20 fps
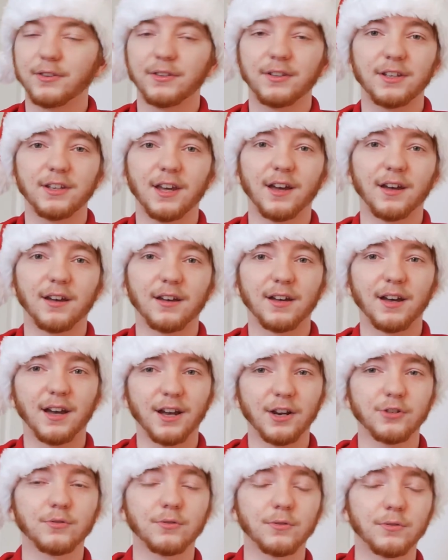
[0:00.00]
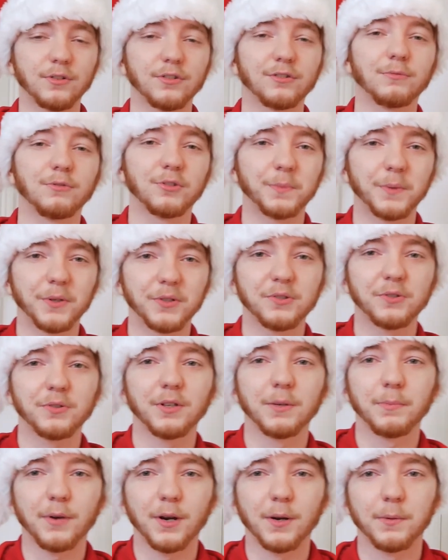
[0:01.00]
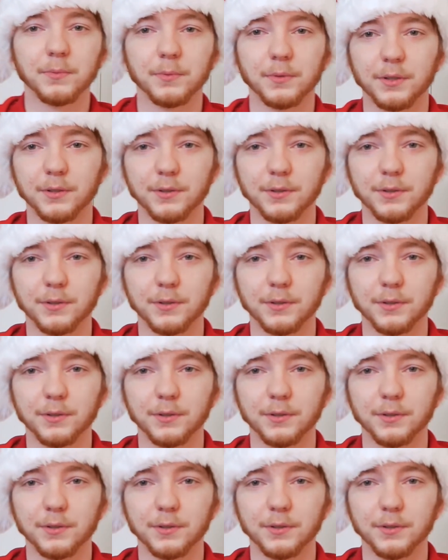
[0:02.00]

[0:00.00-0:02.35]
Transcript: the actual Christmas special, I probably